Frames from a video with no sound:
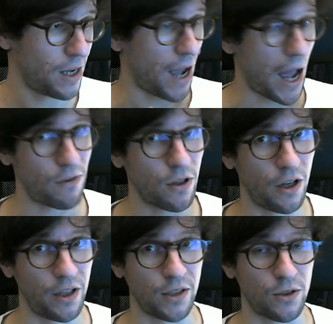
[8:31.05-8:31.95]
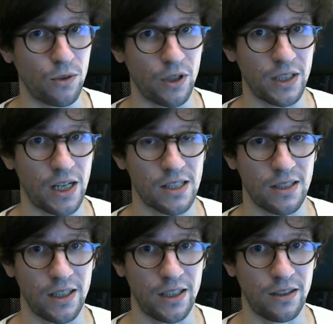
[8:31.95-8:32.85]
Haven't gotten it to work
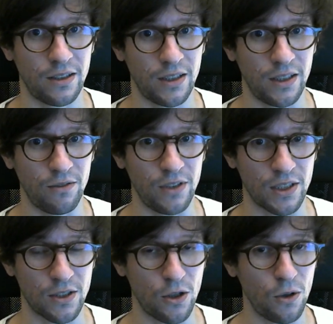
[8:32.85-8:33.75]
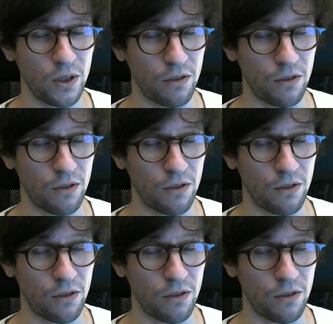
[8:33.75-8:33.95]
nicely in VS Code.